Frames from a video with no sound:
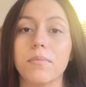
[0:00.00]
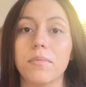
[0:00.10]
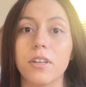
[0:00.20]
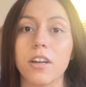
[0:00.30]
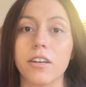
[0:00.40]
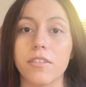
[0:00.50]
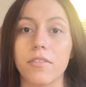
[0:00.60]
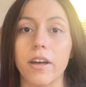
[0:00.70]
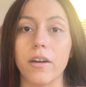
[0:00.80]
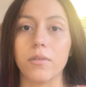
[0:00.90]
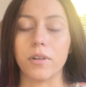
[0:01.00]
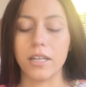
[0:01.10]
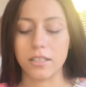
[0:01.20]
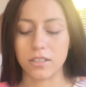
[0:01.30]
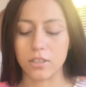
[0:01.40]
none of that,
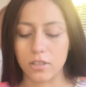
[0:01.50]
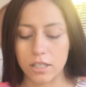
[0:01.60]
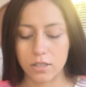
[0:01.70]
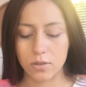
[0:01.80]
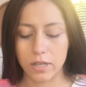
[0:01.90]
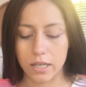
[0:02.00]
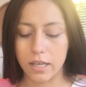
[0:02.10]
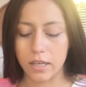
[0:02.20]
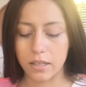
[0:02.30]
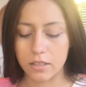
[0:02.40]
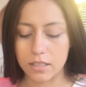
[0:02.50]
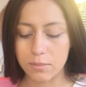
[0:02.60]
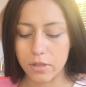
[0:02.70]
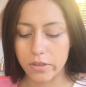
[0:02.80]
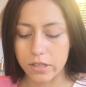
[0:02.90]
right? So that's why
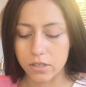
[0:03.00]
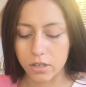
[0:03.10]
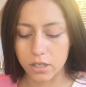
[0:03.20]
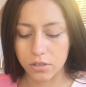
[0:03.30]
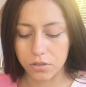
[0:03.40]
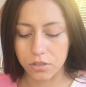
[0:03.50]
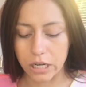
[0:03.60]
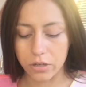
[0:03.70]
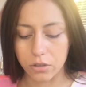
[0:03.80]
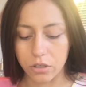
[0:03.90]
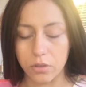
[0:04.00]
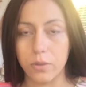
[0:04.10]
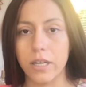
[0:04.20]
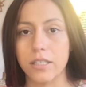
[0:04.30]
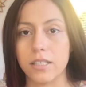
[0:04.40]
some of these articles, I don't know
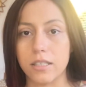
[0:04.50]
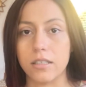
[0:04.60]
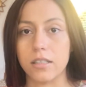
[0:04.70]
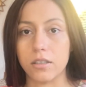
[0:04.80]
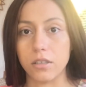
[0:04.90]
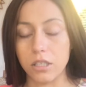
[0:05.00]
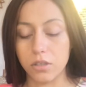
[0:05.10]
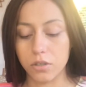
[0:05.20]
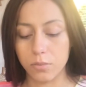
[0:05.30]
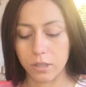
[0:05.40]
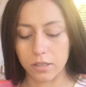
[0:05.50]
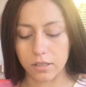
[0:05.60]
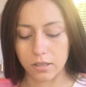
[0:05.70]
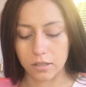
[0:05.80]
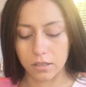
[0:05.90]
why it says legal, because
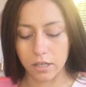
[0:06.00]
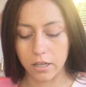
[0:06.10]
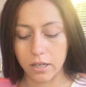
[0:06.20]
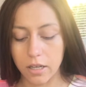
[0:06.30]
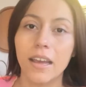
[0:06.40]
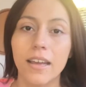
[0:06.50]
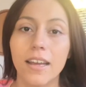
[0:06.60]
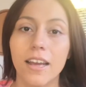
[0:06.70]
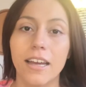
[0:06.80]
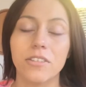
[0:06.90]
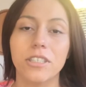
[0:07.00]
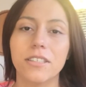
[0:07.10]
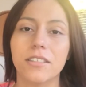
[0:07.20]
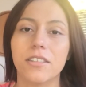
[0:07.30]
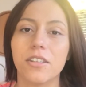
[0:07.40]
it's not. I
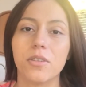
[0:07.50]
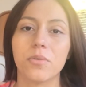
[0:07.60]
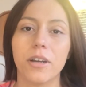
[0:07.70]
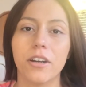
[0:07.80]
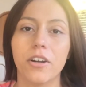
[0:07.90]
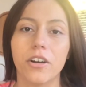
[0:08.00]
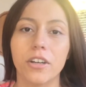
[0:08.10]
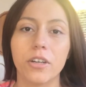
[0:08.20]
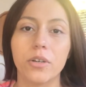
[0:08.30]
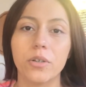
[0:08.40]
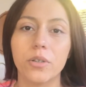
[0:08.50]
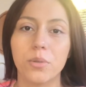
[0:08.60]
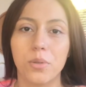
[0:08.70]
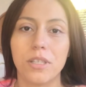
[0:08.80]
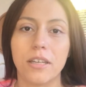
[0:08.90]
recently read an article, it
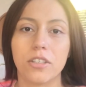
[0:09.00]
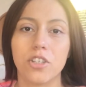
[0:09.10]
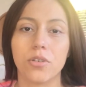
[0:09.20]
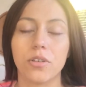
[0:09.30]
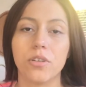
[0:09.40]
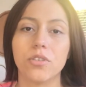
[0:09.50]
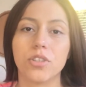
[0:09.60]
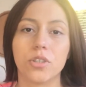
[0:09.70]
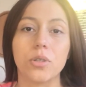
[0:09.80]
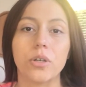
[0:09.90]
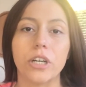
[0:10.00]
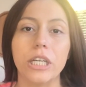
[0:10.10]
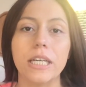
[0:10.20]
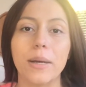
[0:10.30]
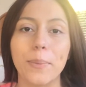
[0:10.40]
was like a short little
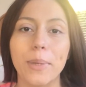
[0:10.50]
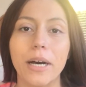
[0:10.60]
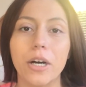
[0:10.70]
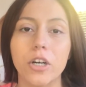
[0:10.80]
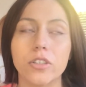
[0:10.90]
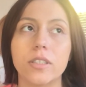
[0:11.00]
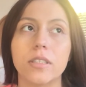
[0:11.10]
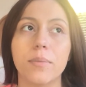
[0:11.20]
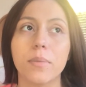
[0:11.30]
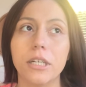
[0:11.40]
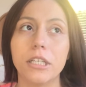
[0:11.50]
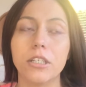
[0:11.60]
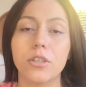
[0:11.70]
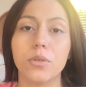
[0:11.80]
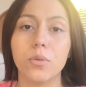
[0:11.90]
story about
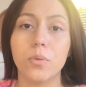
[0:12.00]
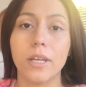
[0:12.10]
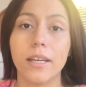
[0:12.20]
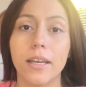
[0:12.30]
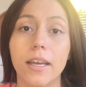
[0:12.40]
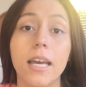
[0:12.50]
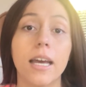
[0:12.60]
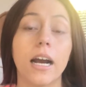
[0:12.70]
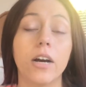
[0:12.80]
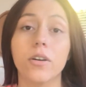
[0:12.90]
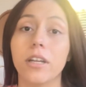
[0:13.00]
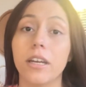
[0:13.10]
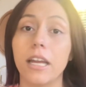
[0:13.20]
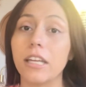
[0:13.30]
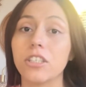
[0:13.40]
somebody who went out in
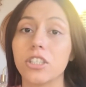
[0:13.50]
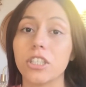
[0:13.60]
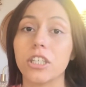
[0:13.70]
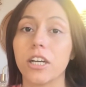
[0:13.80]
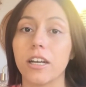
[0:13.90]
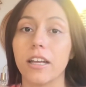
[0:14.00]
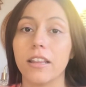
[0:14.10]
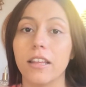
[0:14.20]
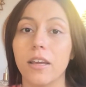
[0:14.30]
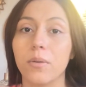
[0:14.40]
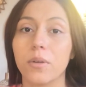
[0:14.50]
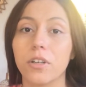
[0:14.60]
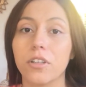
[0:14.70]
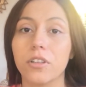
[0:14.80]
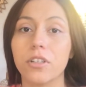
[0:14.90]
nature and they
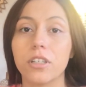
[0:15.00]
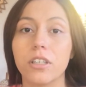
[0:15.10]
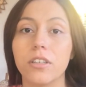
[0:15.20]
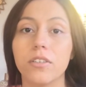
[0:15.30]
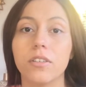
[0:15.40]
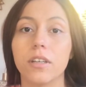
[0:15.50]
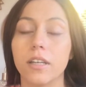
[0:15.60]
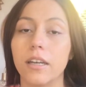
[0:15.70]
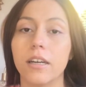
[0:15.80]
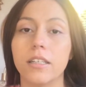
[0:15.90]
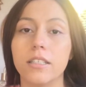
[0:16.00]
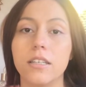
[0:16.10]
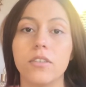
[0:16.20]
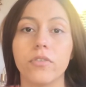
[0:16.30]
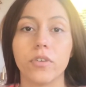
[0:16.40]
were looking and
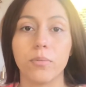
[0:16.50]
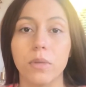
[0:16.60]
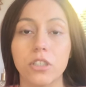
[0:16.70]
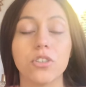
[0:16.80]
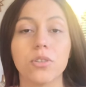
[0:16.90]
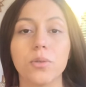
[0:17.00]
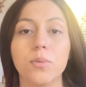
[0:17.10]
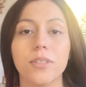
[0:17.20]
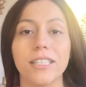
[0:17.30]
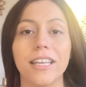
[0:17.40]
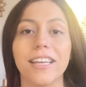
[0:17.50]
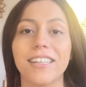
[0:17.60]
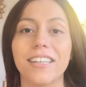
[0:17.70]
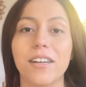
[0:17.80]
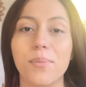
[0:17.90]
hunting for mushrooms, and they
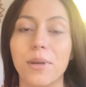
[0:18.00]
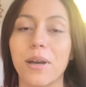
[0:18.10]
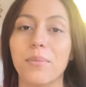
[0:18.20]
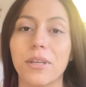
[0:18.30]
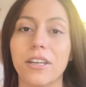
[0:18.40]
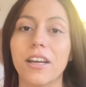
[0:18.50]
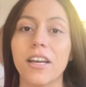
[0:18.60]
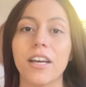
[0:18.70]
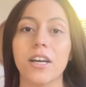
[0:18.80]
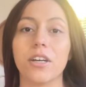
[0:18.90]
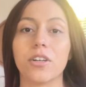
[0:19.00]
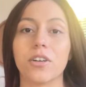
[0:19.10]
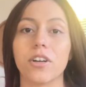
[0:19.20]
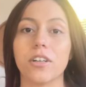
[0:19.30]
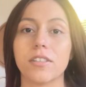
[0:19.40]
ended up coming
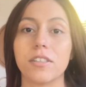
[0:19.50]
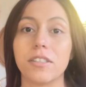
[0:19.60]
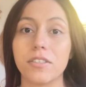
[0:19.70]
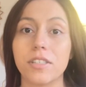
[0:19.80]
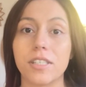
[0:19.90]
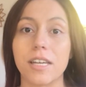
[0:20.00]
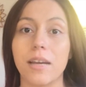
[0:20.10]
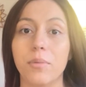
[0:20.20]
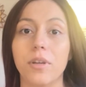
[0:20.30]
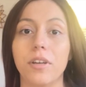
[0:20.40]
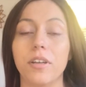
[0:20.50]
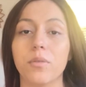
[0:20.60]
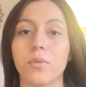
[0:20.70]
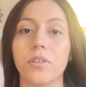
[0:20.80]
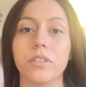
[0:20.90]
across psilocybin
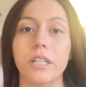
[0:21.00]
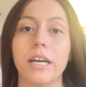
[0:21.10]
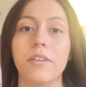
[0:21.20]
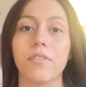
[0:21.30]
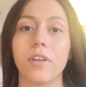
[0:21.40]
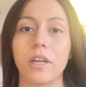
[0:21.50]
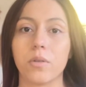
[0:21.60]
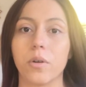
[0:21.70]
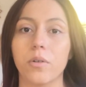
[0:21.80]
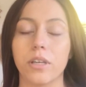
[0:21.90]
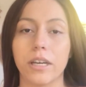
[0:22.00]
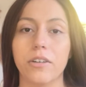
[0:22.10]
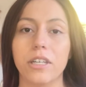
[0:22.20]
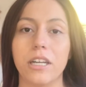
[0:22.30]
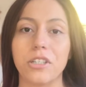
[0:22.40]
in real life, like growing out
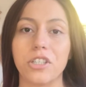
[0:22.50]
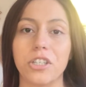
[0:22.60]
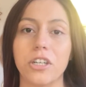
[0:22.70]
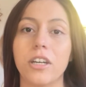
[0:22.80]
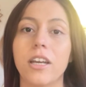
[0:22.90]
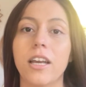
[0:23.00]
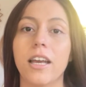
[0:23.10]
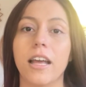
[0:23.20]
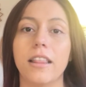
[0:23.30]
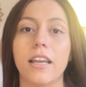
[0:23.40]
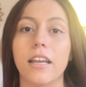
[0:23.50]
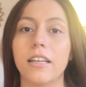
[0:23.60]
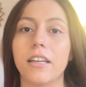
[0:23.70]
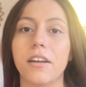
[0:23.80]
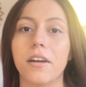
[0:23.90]
in nature, and they
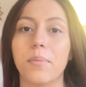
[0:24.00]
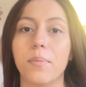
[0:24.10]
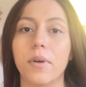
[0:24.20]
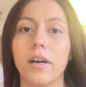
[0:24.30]
ended up